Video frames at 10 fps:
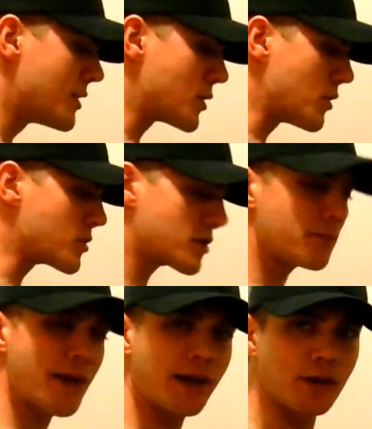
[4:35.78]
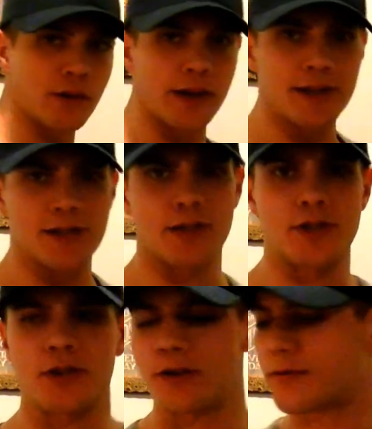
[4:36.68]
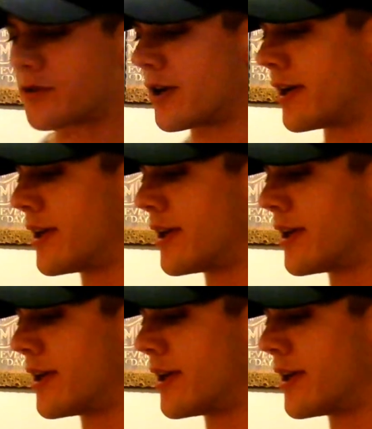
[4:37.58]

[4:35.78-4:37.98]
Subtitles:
So those are the main ingredients to the stir fry.